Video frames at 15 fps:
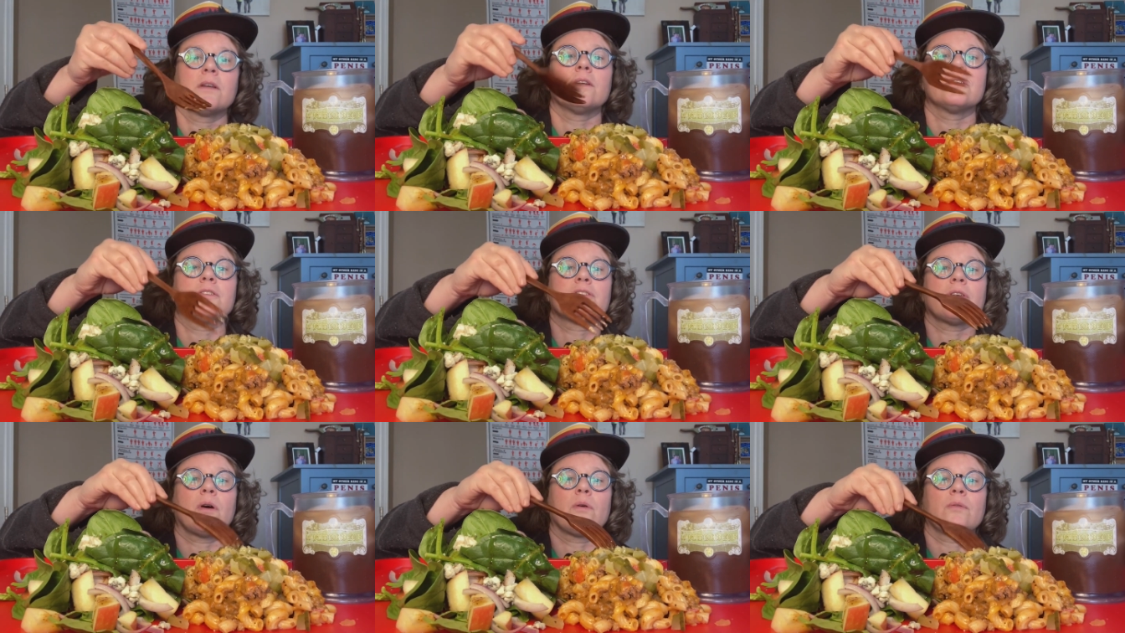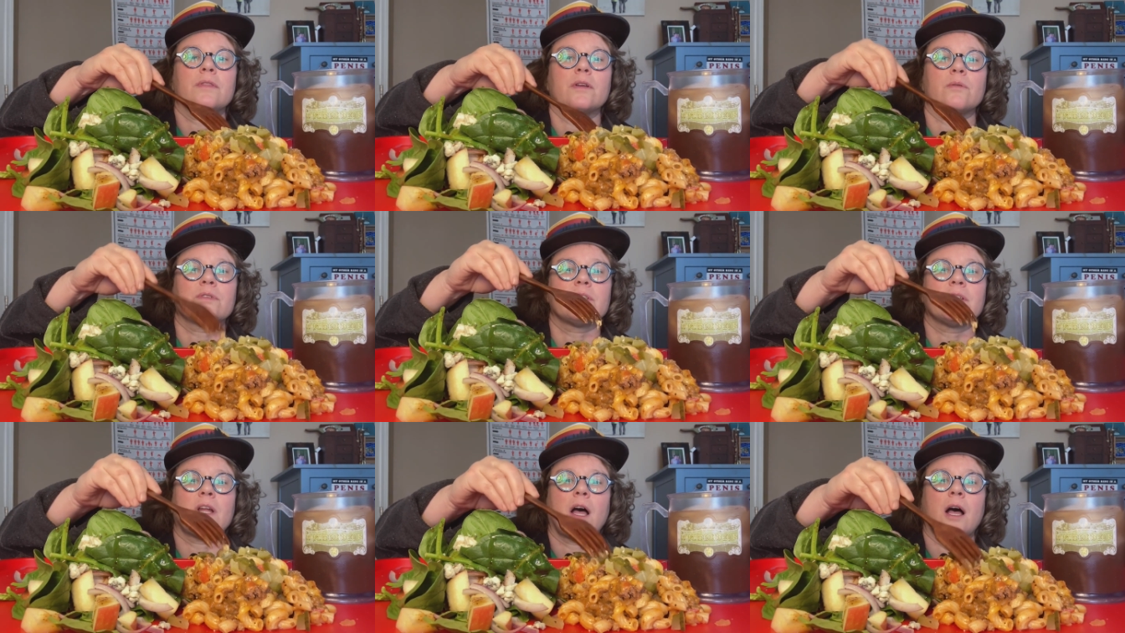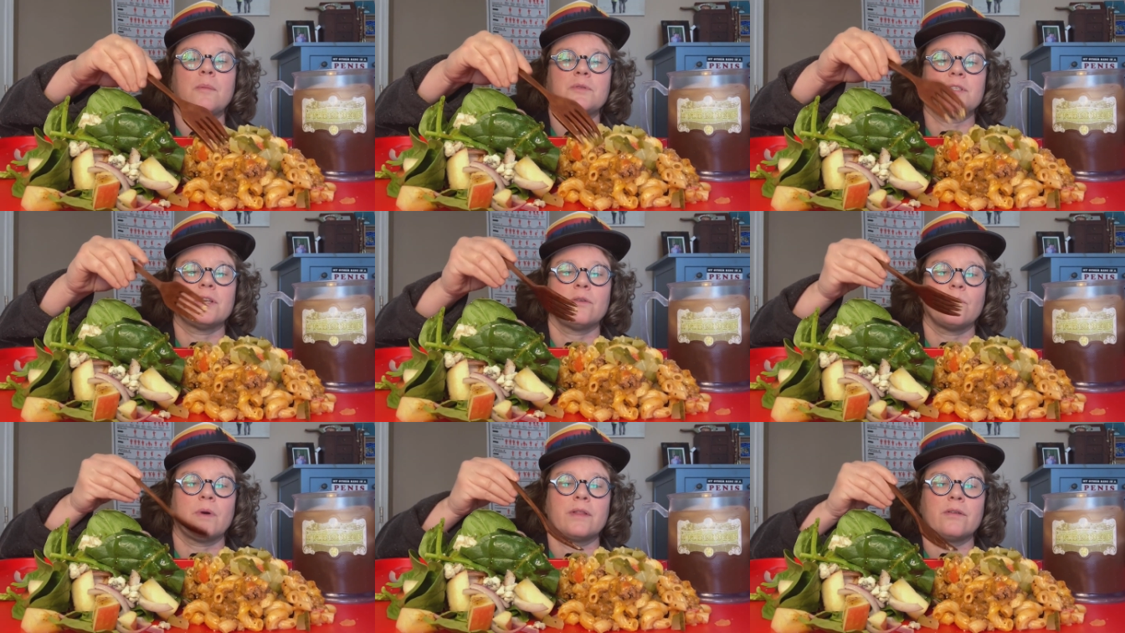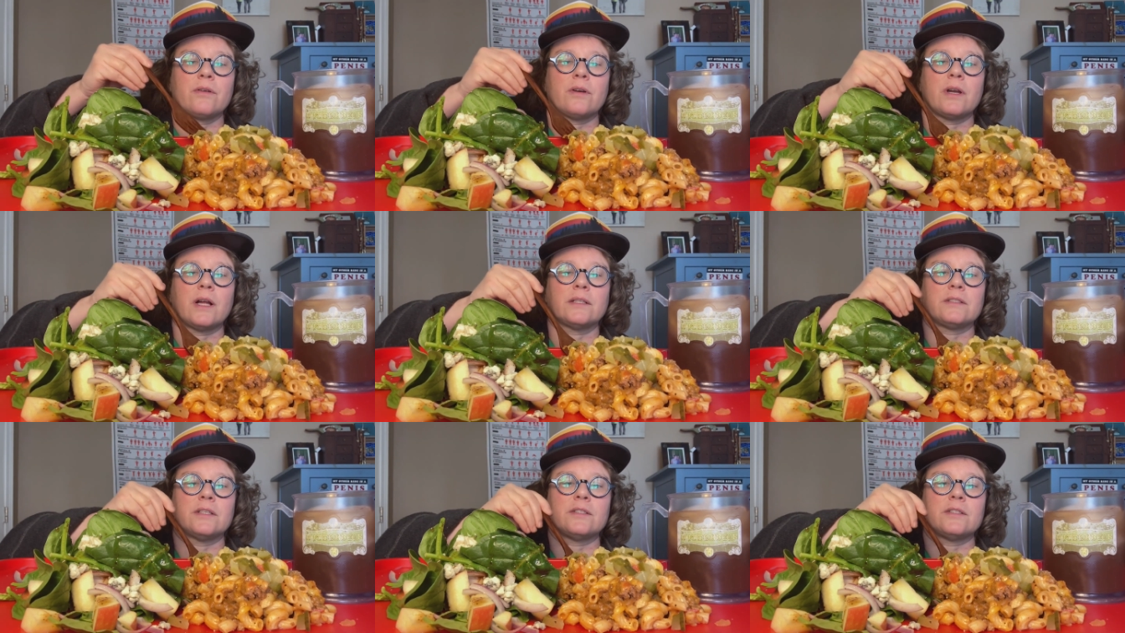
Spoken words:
So there was an option whether or not to